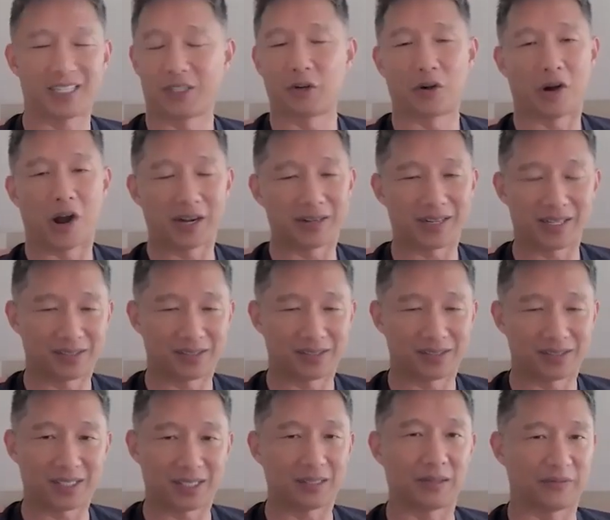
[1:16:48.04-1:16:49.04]
your
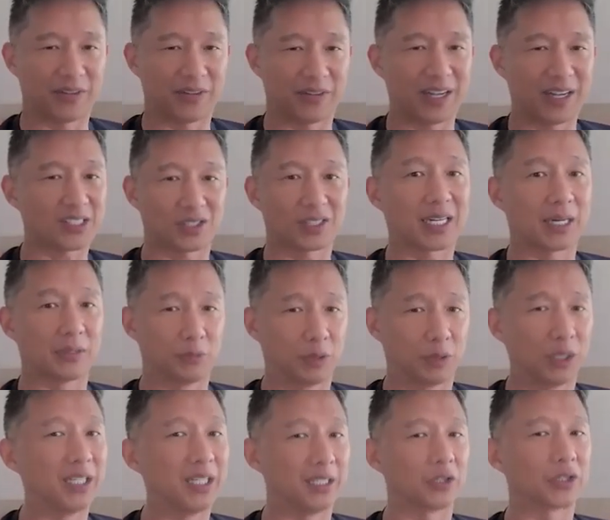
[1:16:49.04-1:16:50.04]
audience and investor can really
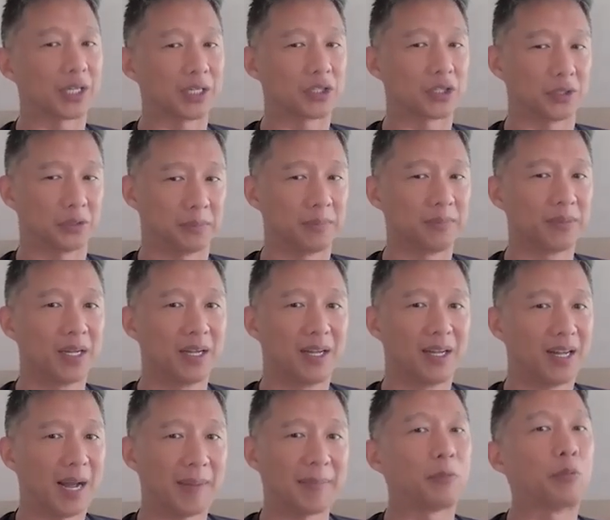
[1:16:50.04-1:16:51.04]
look into.
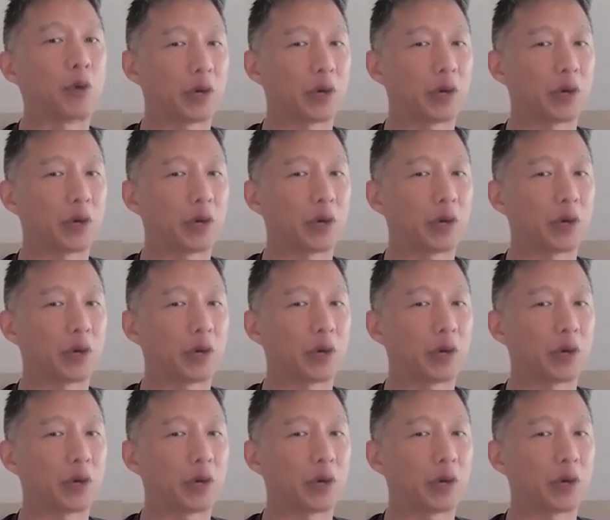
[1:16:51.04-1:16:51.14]
I mean,